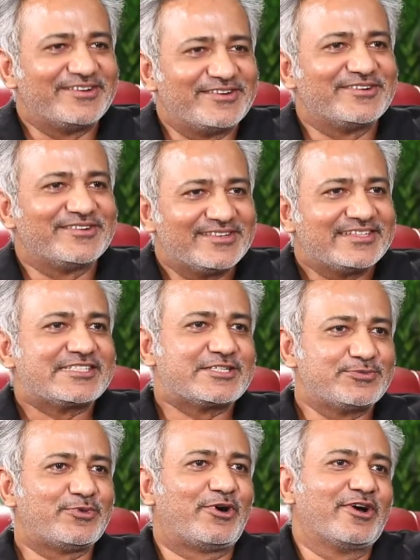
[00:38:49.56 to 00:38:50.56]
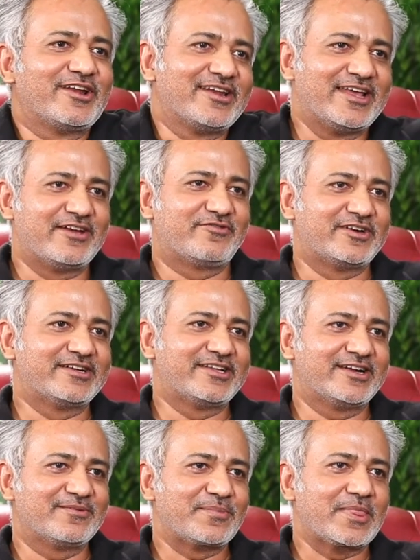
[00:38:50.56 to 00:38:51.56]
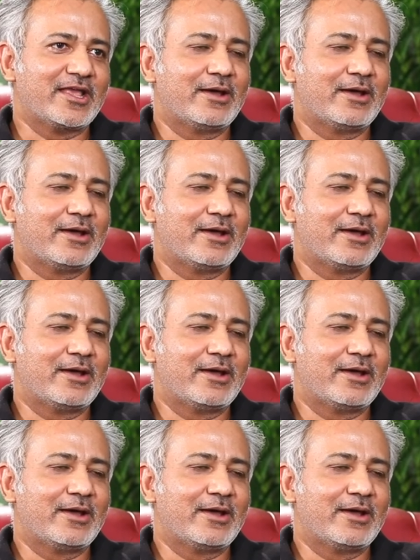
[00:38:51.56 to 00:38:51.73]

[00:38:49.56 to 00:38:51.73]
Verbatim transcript: know, small effort that,